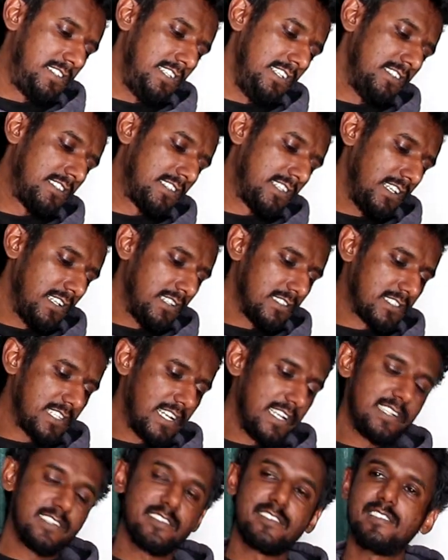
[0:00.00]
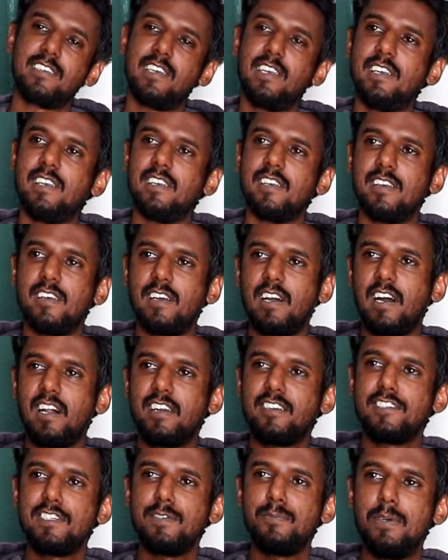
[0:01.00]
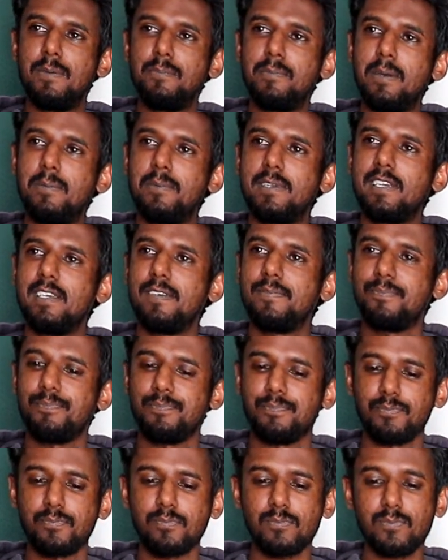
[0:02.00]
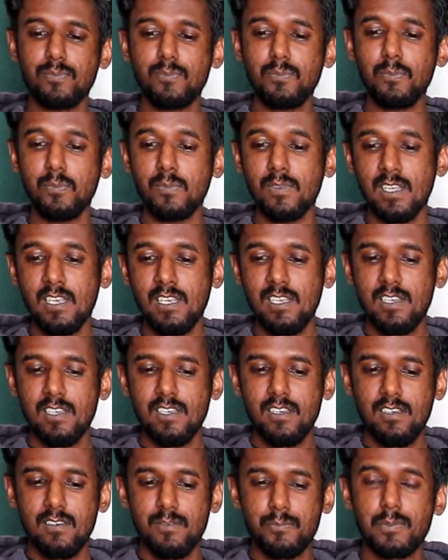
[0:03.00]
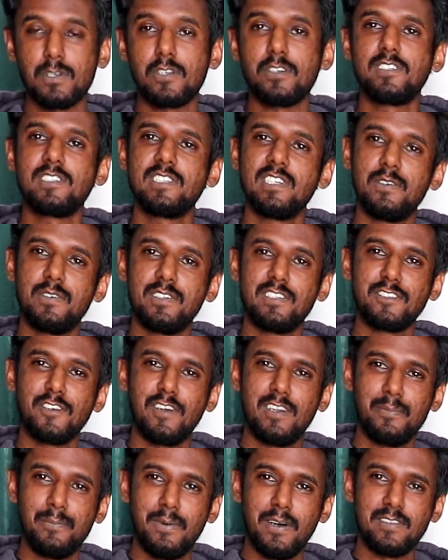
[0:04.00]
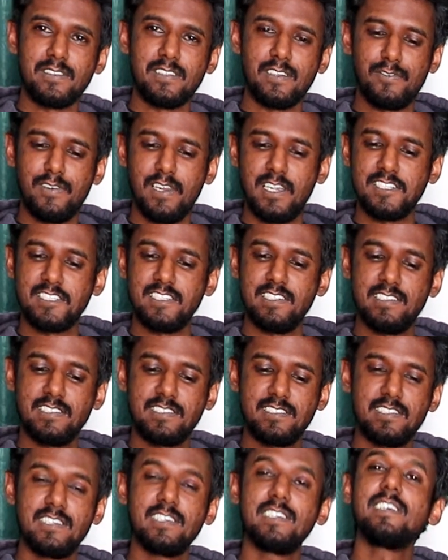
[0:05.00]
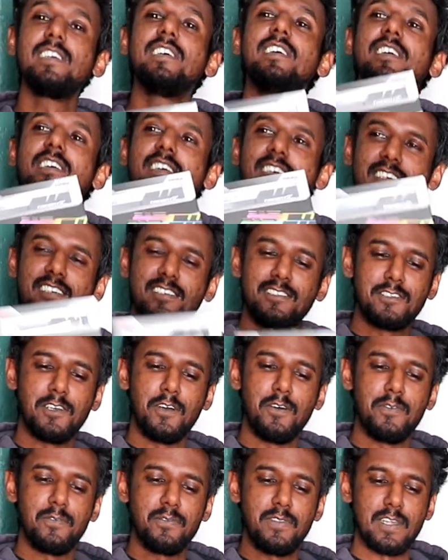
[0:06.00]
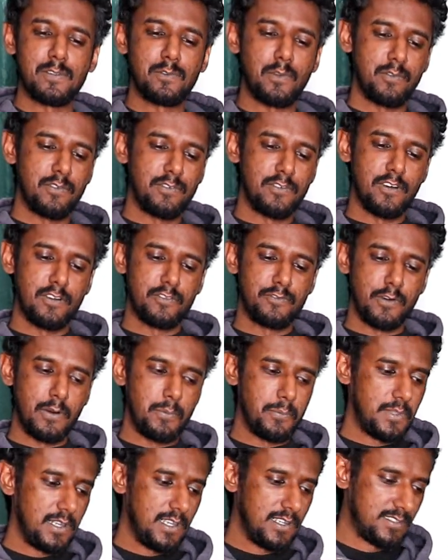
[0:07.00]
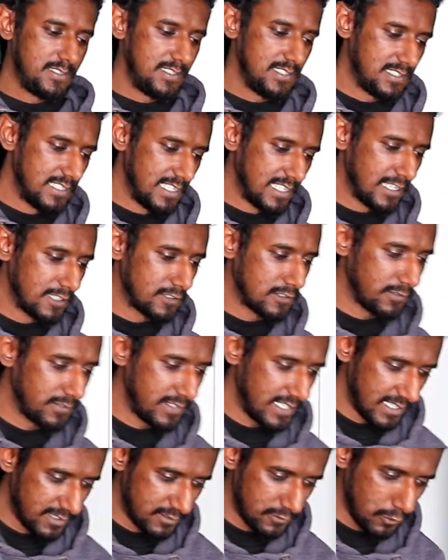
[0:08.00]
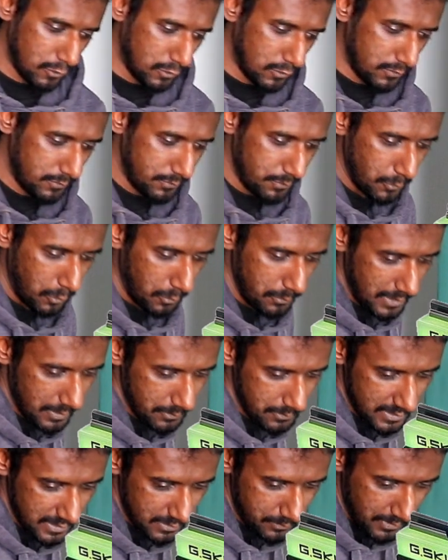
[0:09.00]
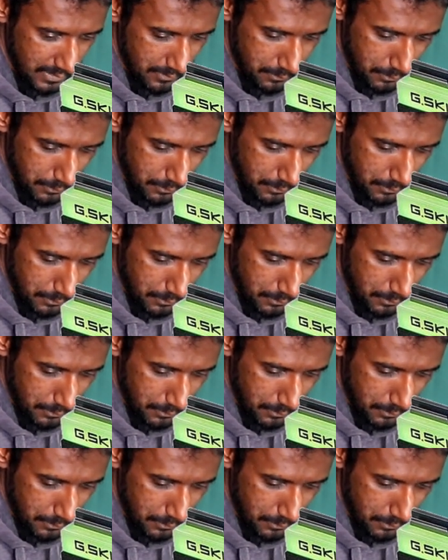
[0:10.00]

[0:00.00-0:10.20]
G.Skill TridentZ RGB memory because Sherwin is all about that flashiness. So that's what we've got for him there, 16 gigs of that, so more memory, better